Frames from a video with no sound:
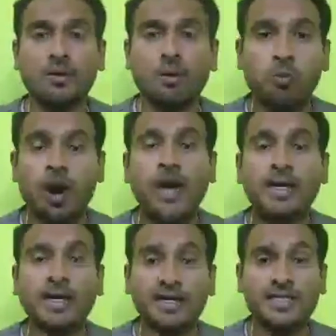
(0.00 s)
what
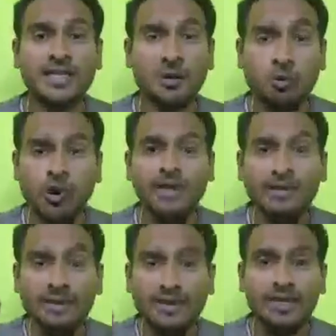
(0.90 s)
is that
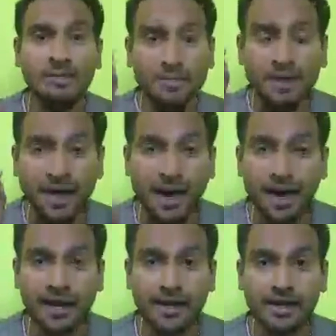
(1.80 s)
one thing
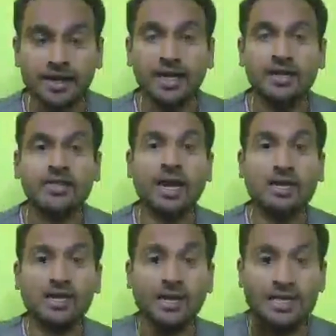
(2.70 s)
behind that
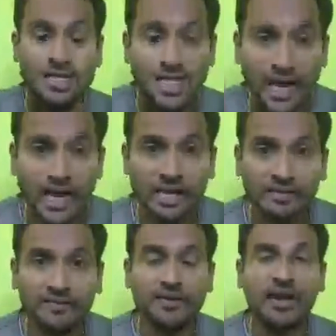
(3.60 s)
can
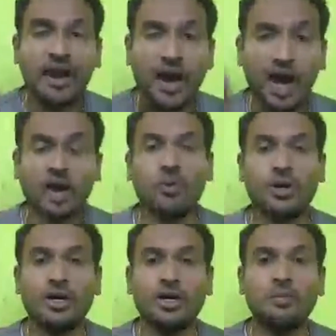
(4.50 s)
drive
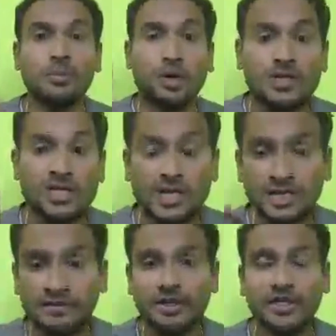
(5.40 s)
our
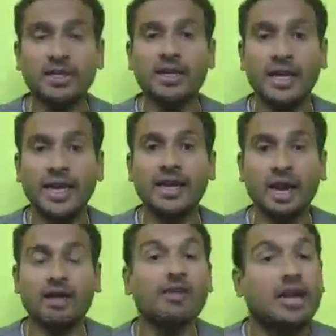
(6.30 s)
productivity and
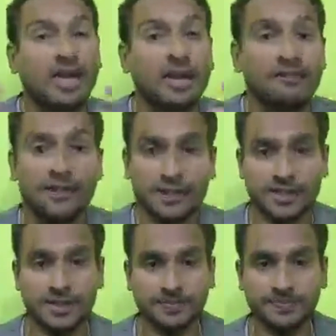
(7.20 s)
our
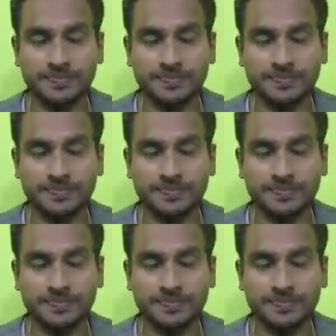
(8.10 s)
efforts.